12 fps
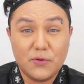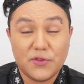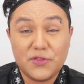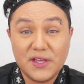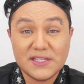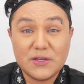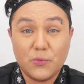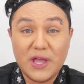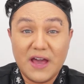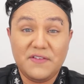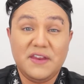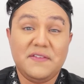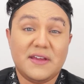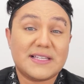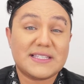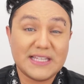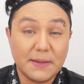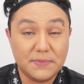or things that we haven't even
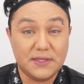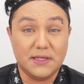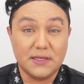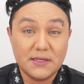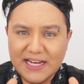accepted.